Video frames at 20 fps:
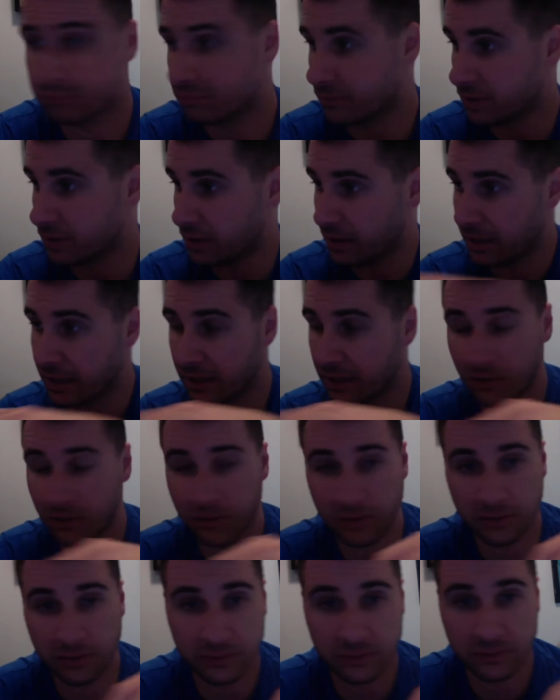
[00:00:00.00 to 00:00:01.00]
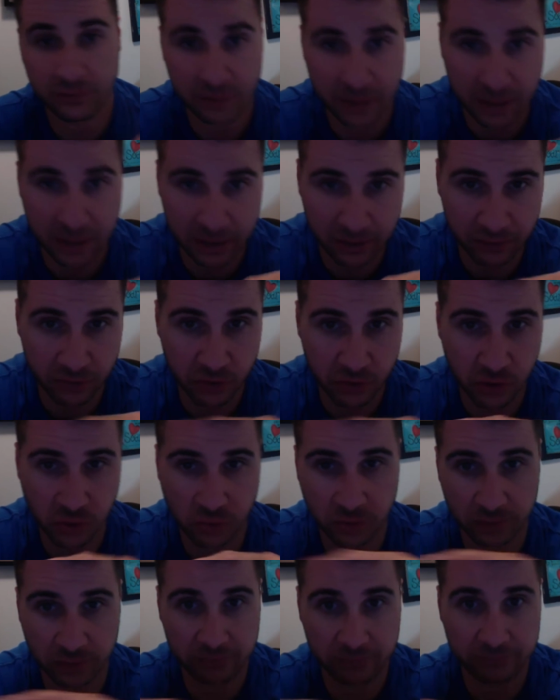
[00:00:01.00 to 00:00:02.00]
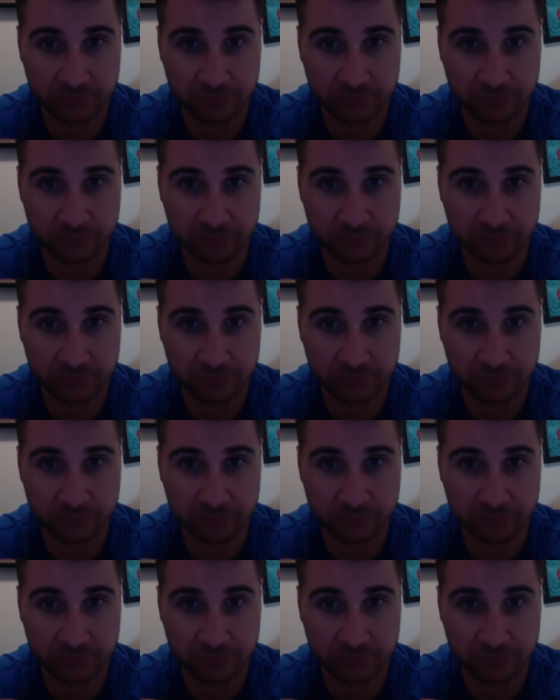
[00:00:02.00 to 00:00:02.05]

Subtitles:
cutting all the kind of short